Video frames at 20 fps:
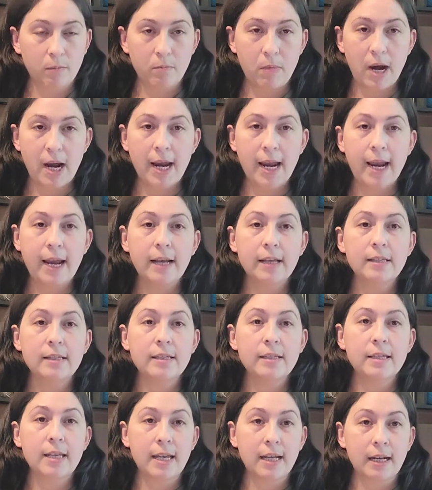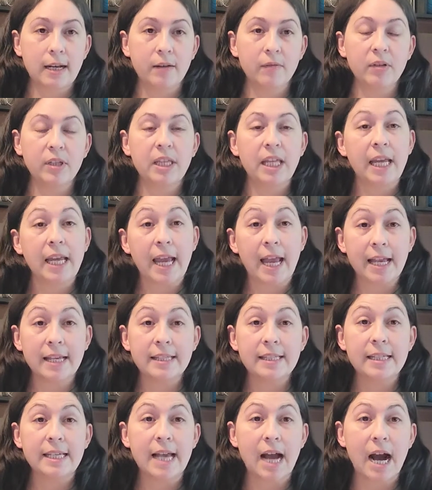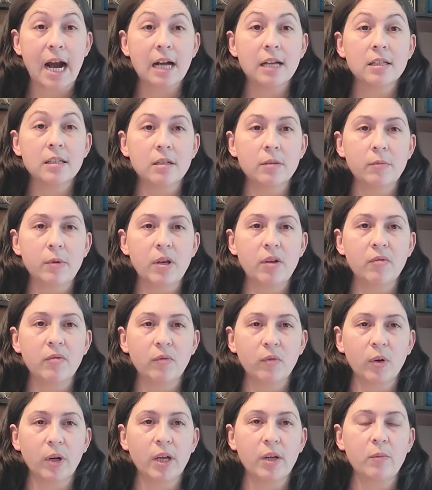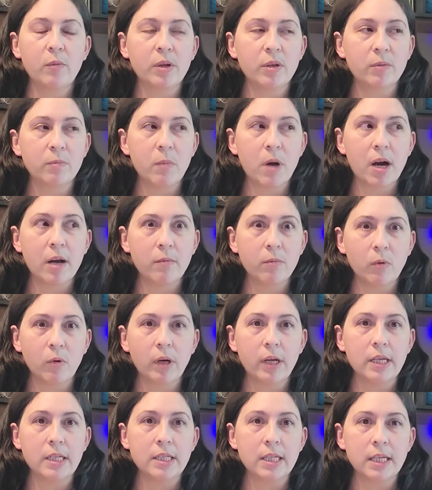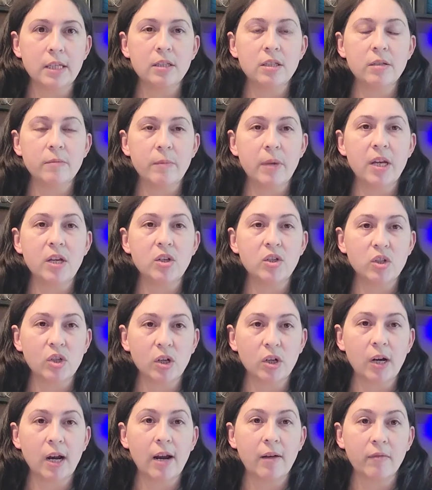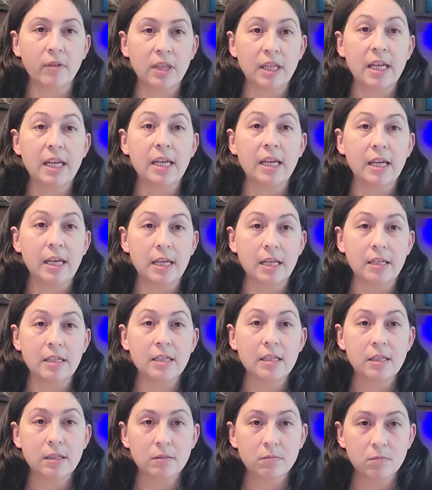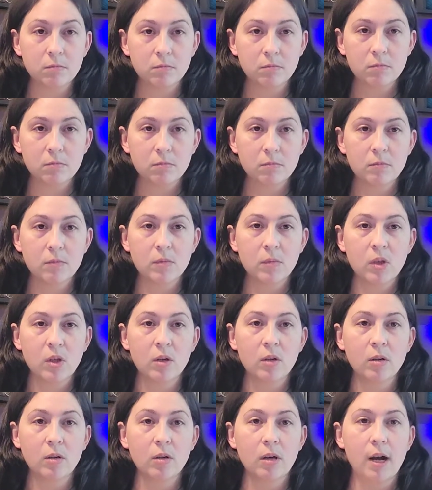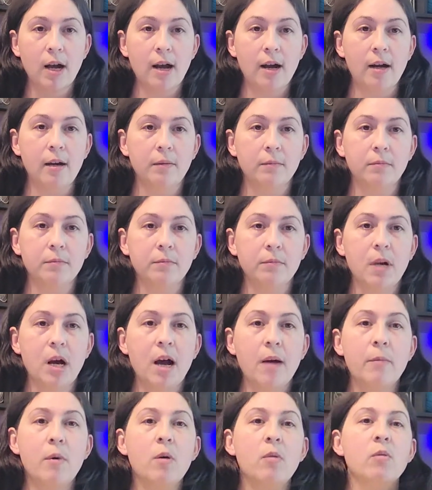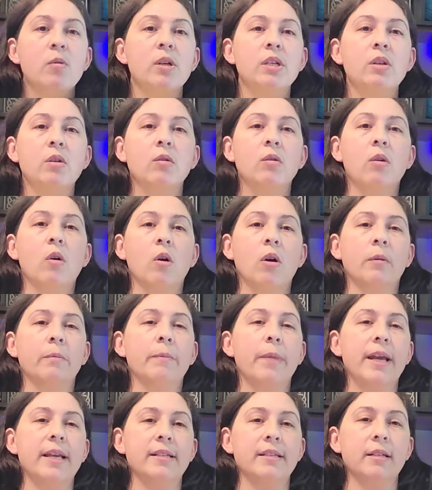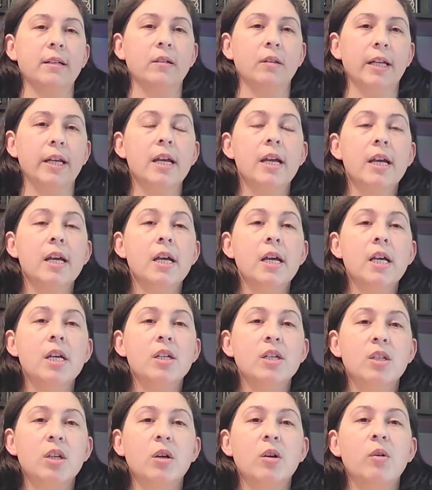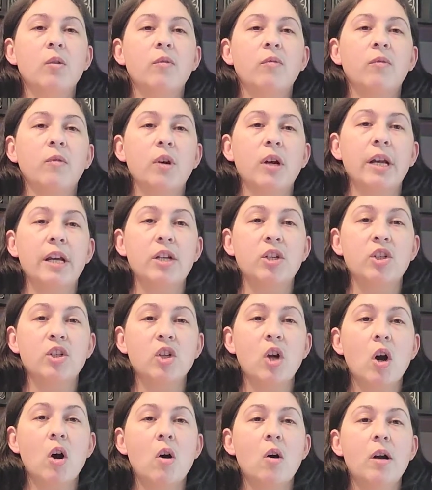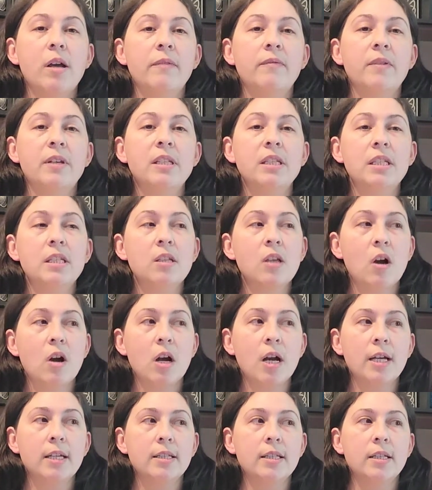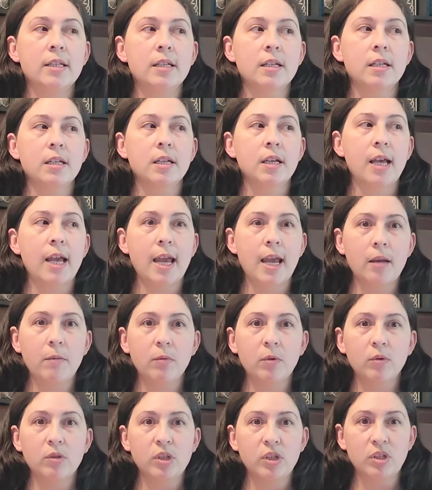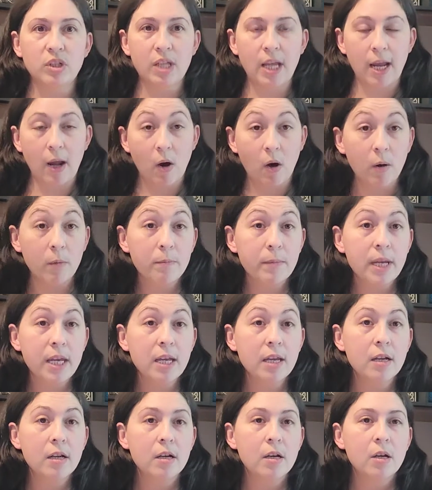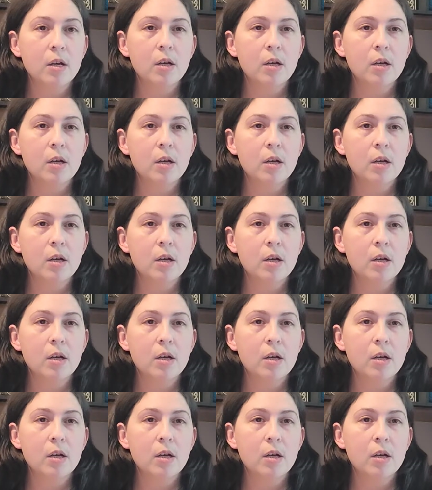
my hands and everything has got to be free with my boys, and to make sure everything is, I'm always on guard basically. So for a shawl, if it's not able to stay on me,